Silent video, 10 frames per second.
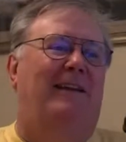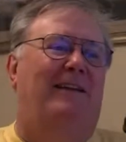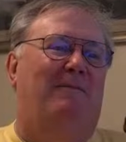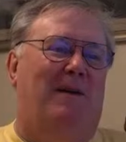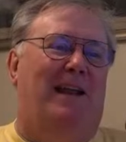
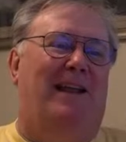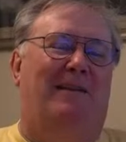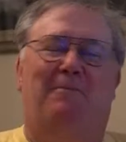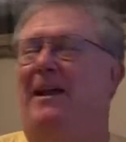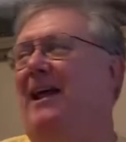
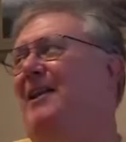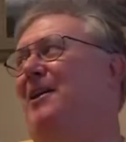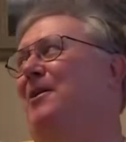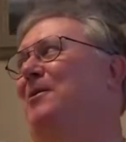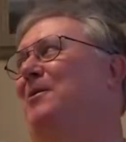But I
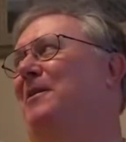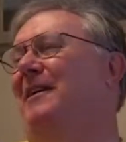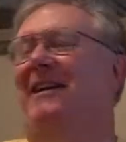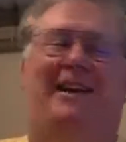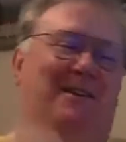do.
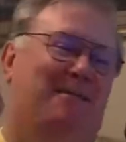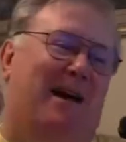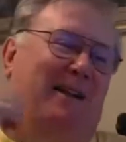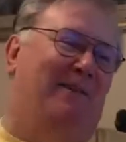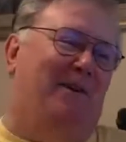Yeah. You might
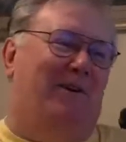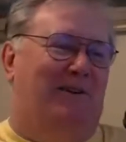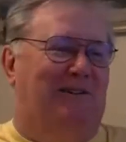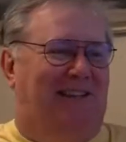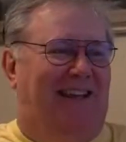have heard her say